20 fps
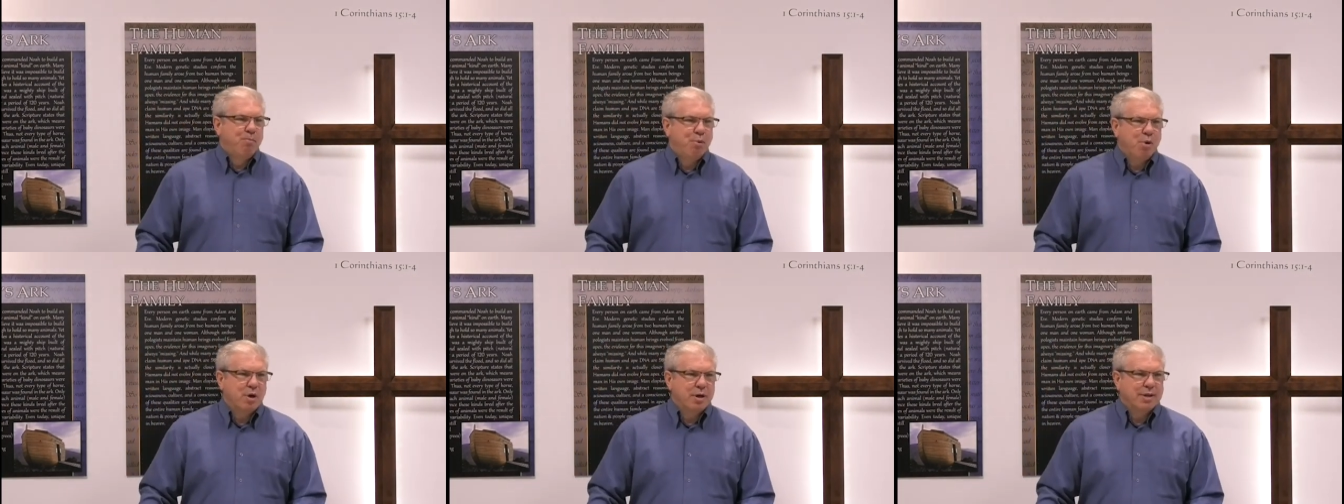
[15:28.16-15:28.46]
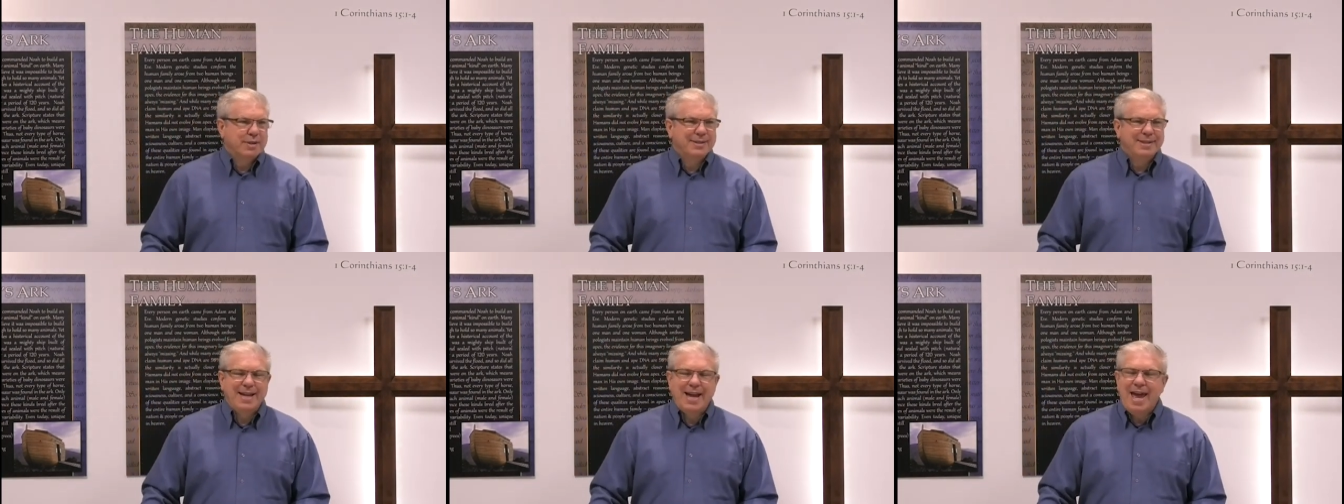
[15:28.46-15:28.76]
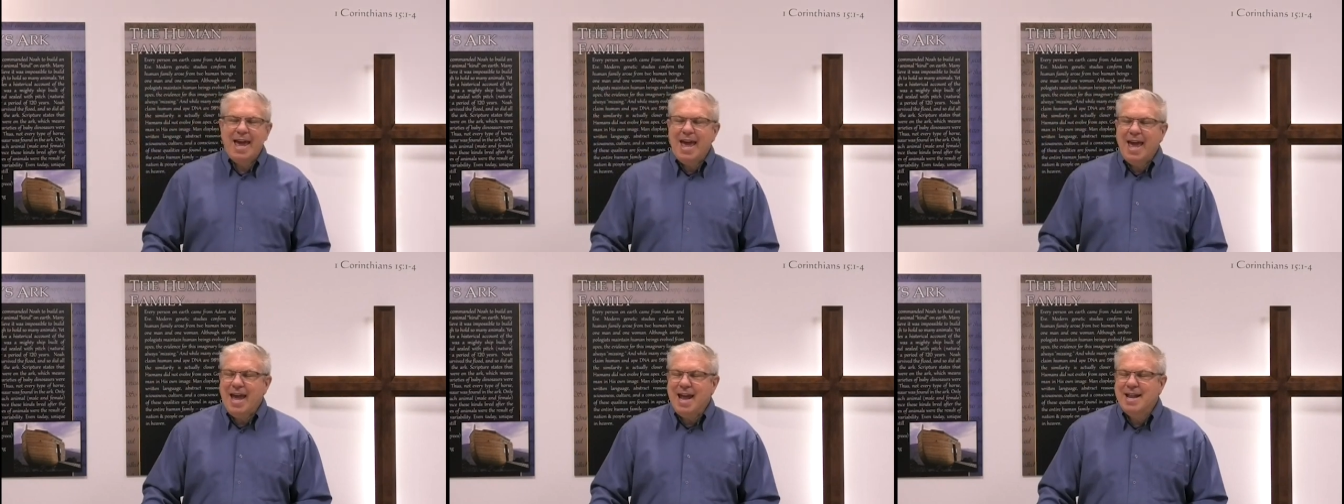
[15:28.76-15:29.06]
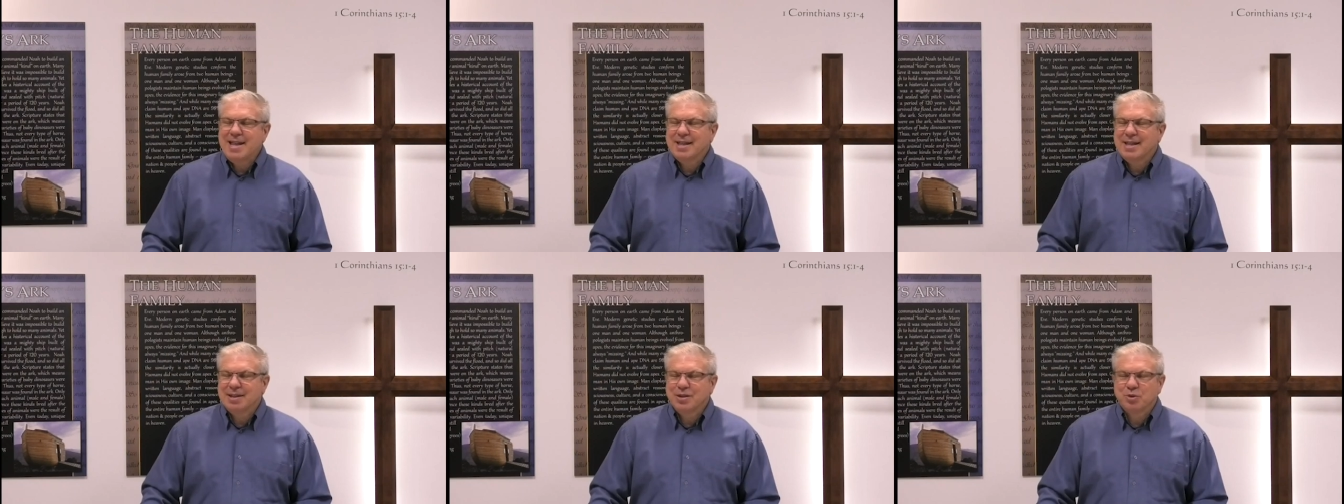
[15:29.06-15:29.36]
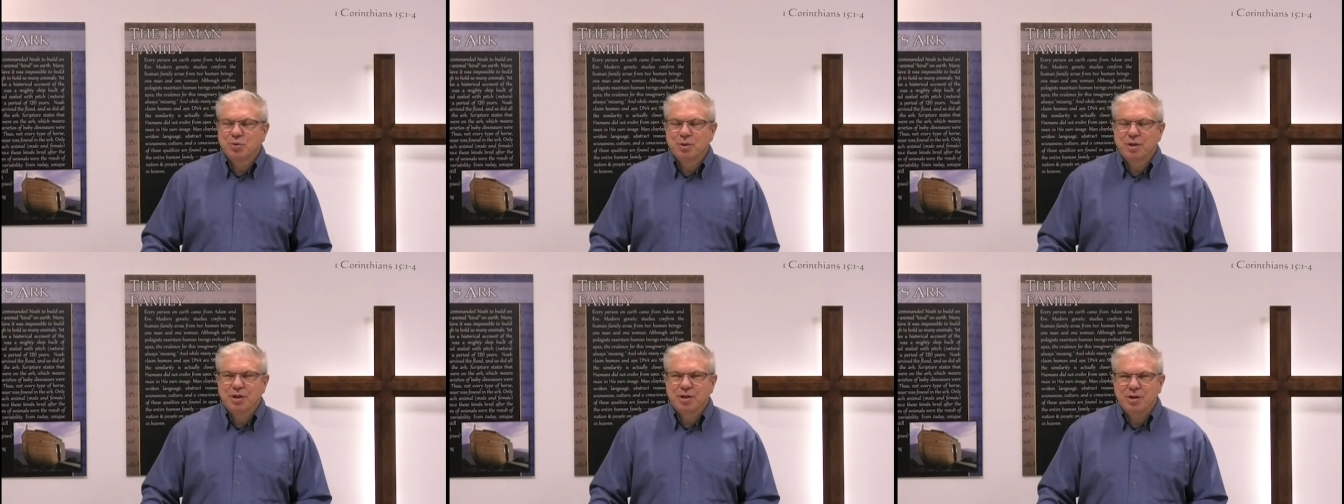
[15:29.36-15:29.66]
book to end
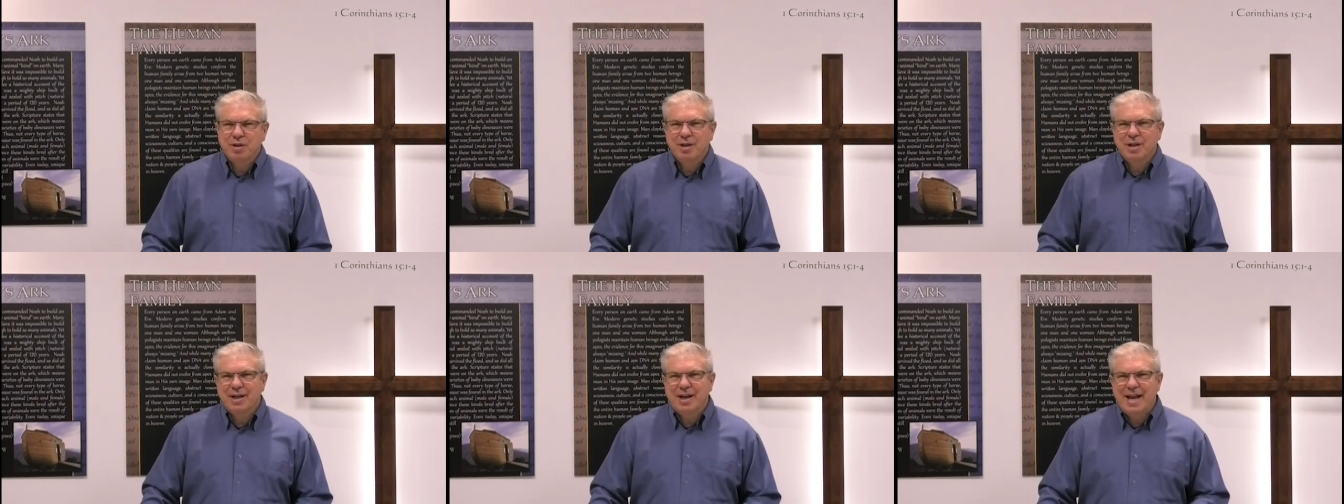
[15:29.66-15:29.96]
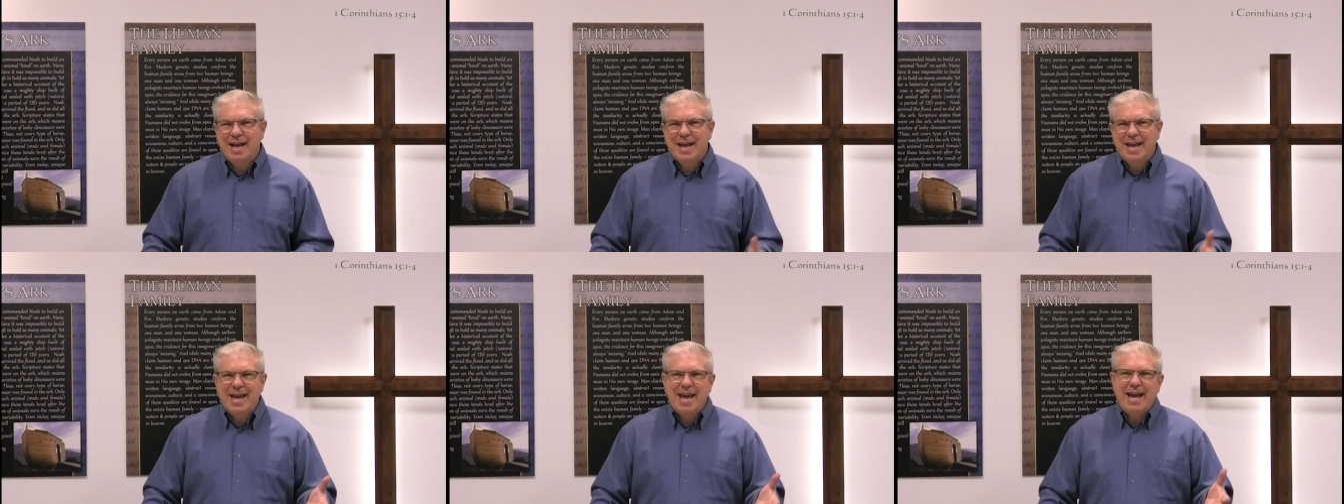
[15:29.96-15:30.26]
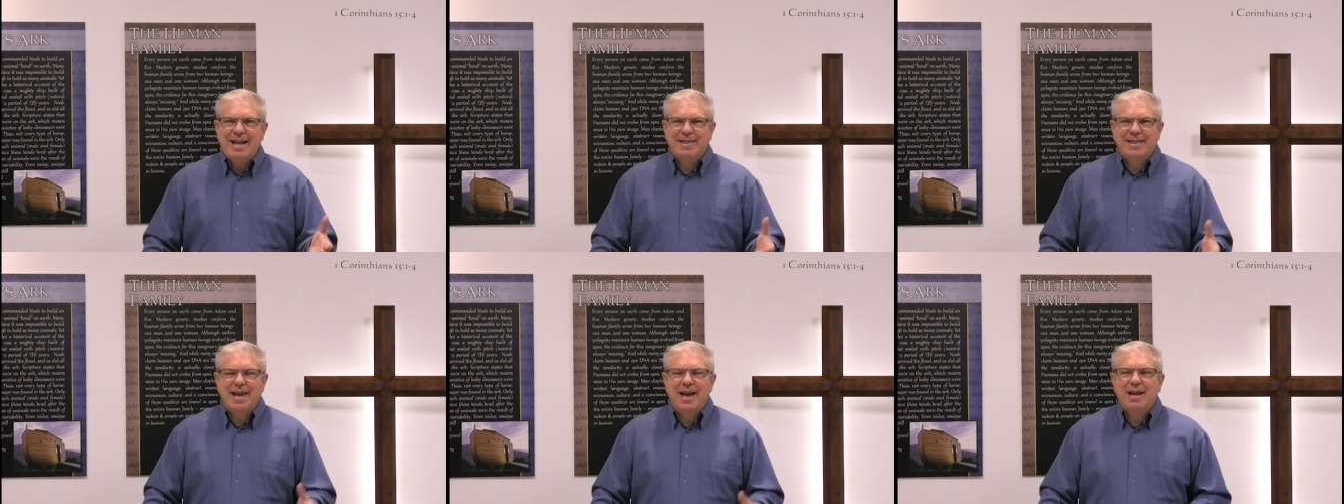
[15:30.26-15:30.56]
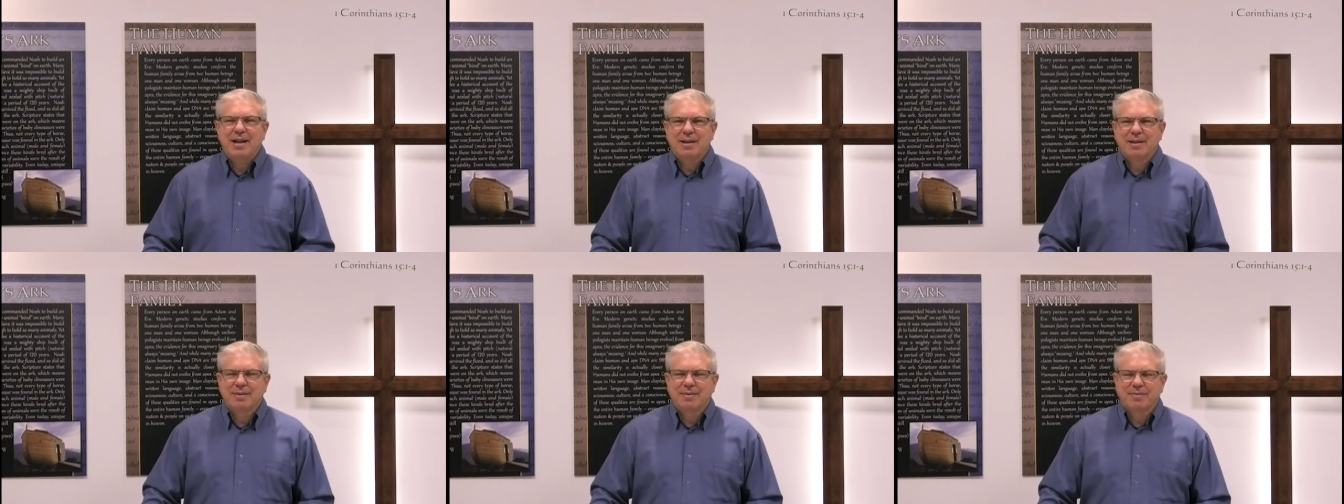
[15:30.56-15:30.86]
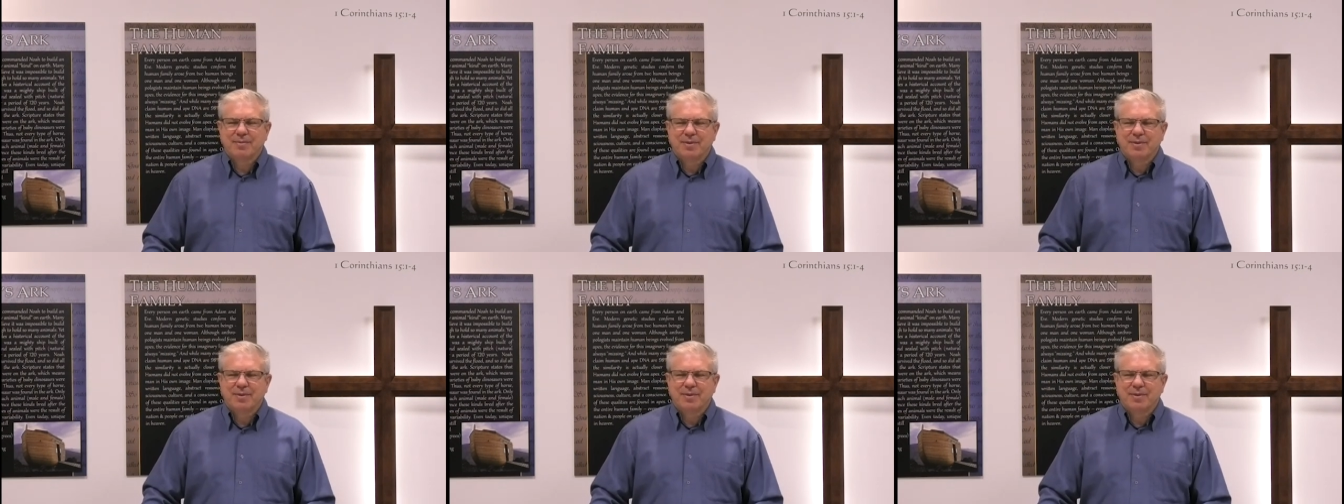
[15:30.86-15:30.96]
that's really good. And I get that.